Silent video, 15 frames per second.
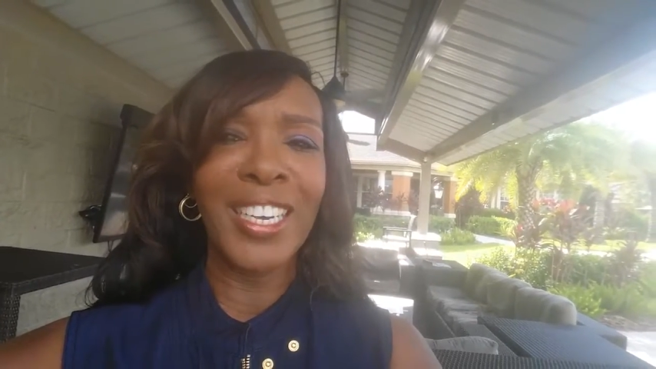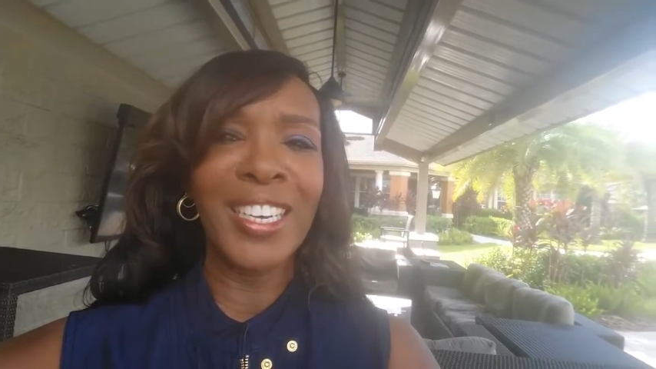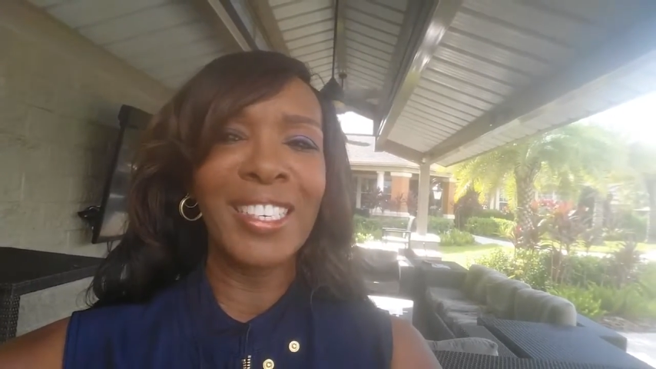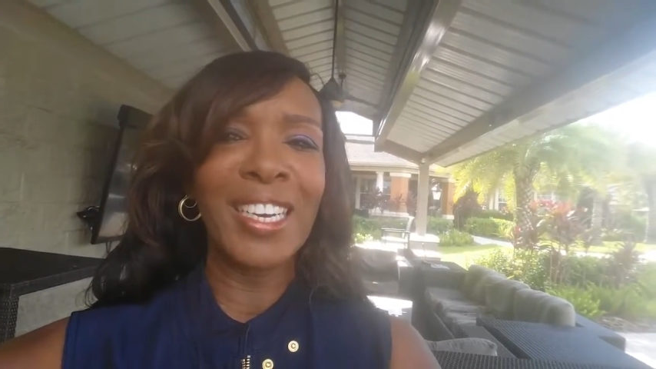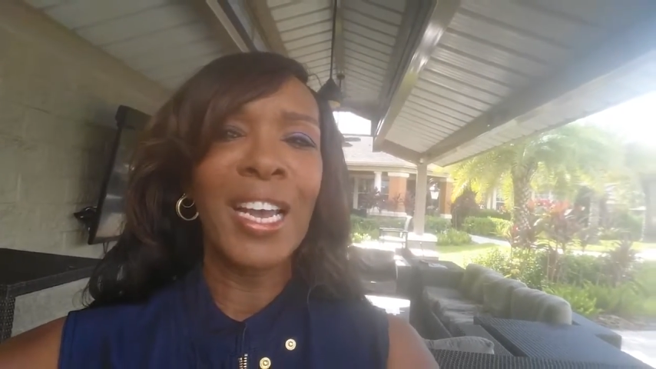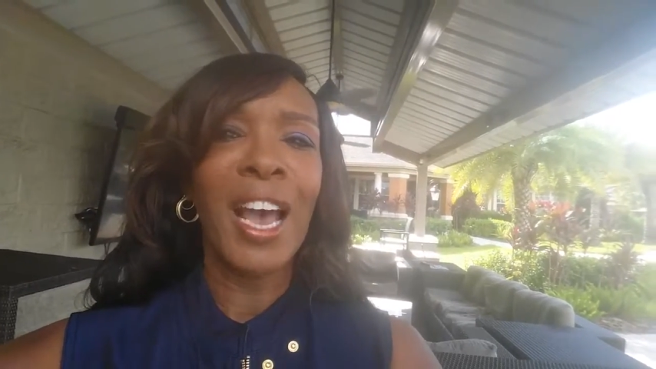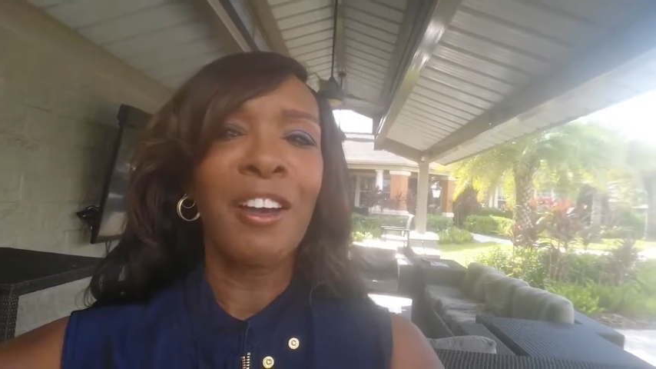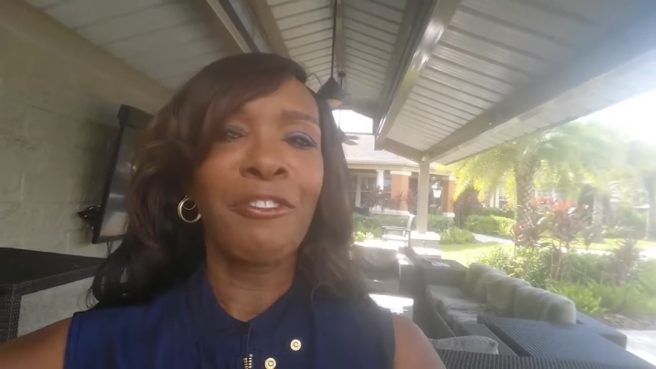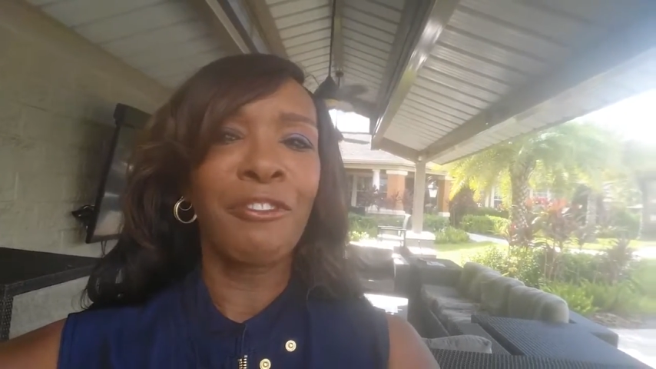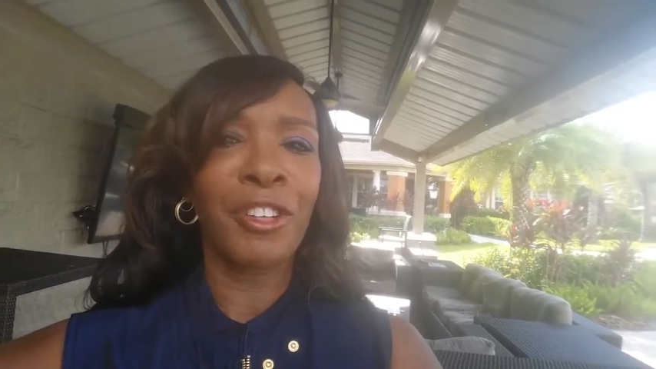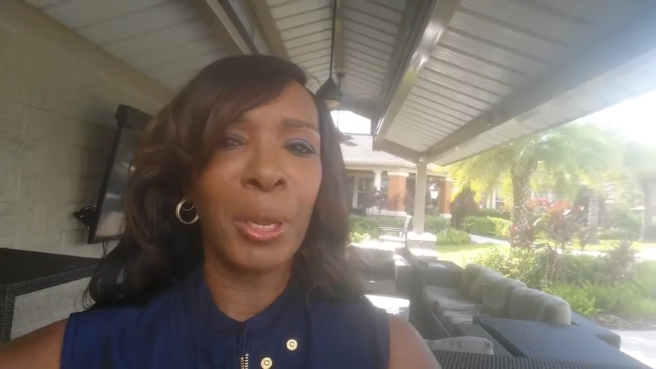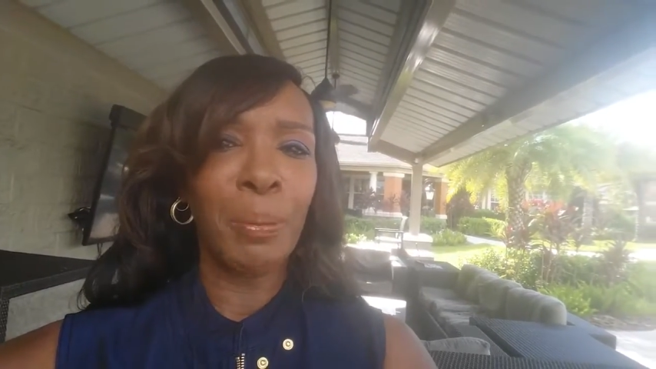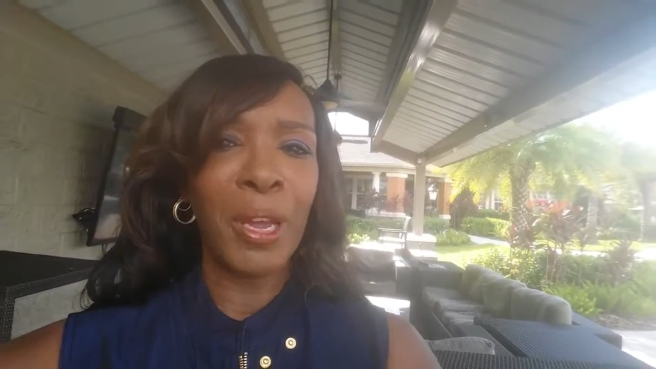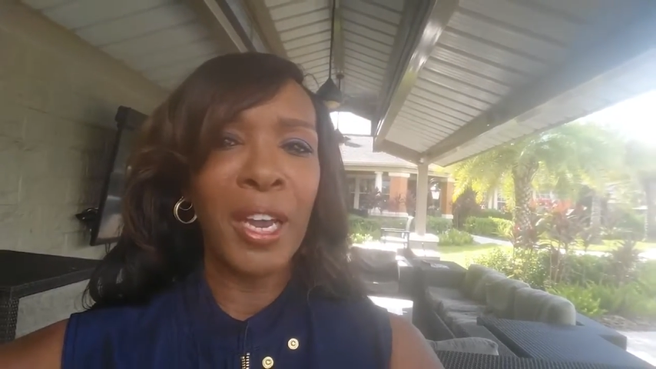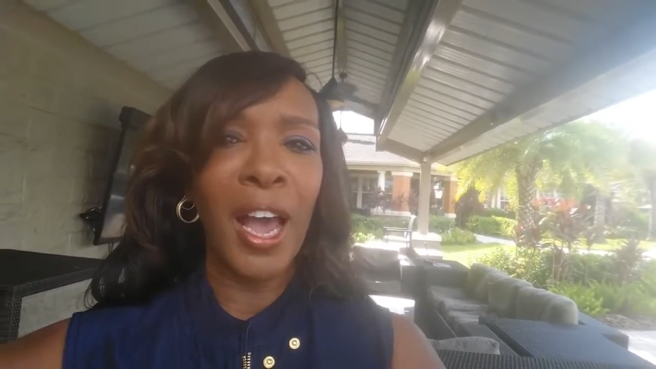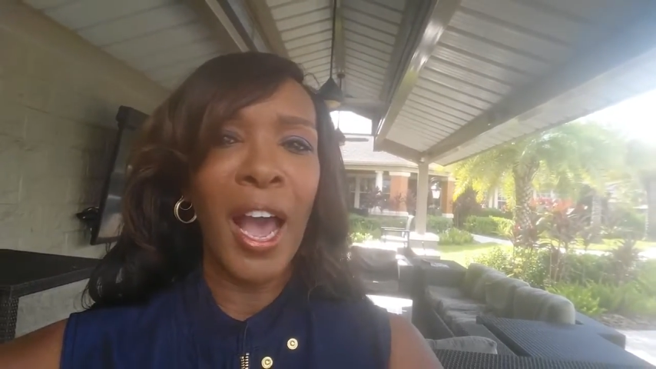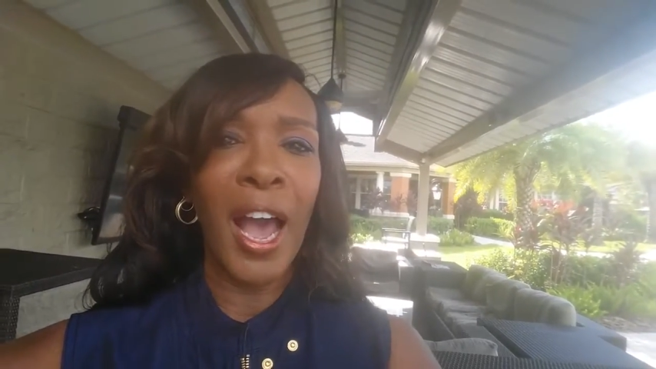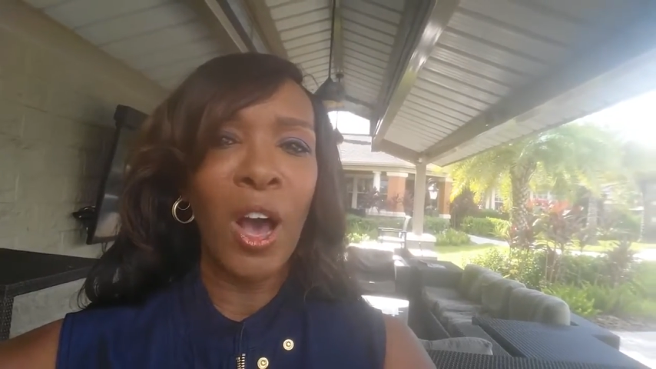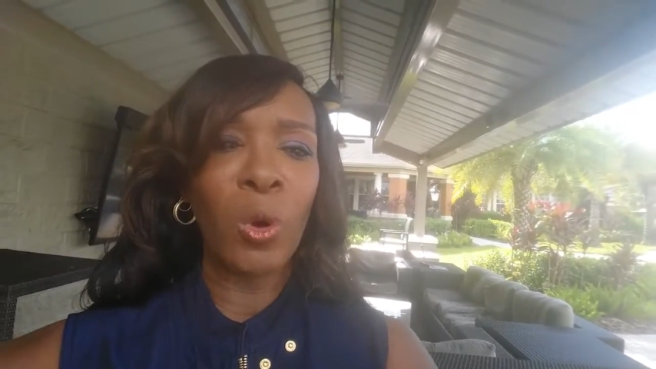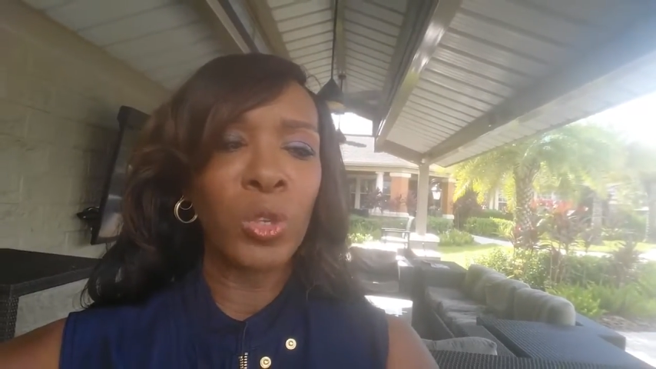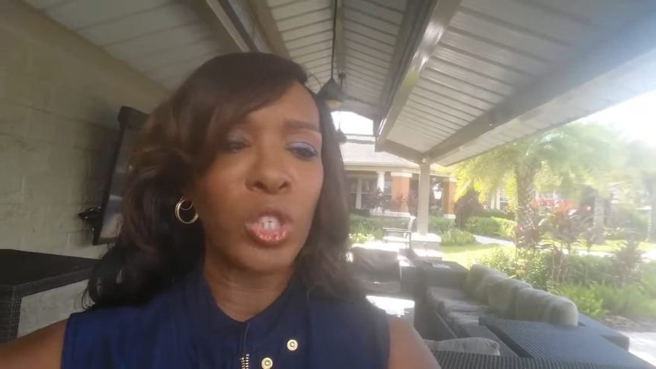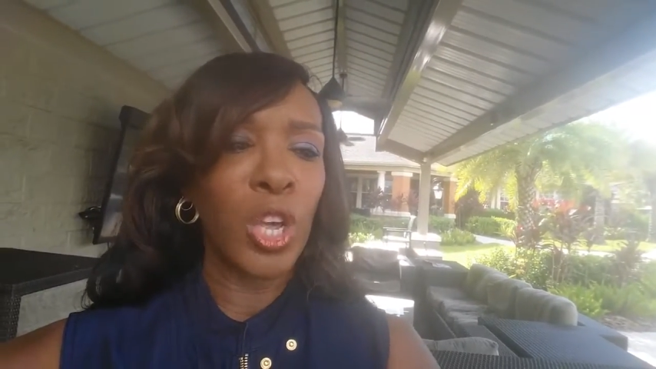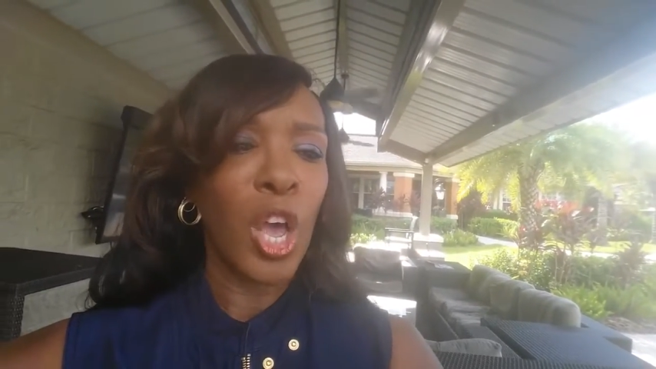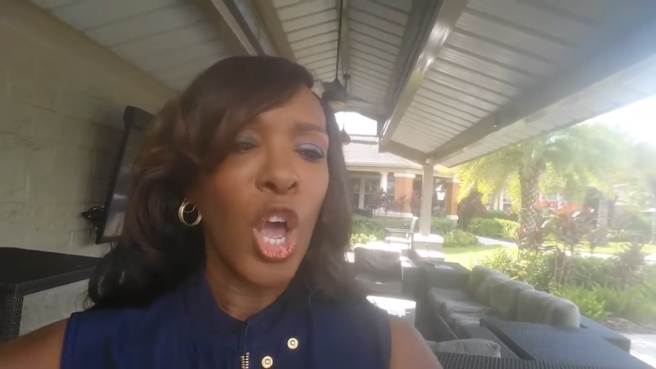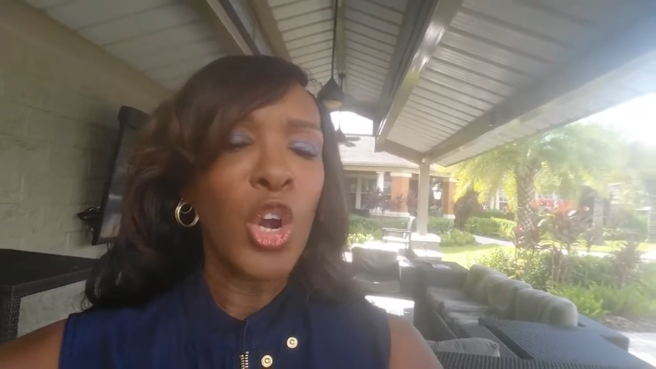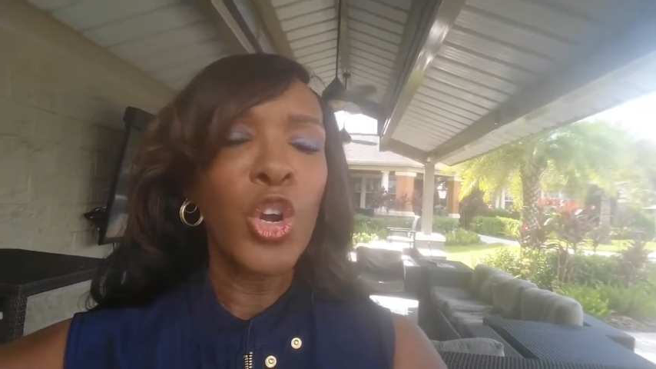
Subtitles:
in flipping a house.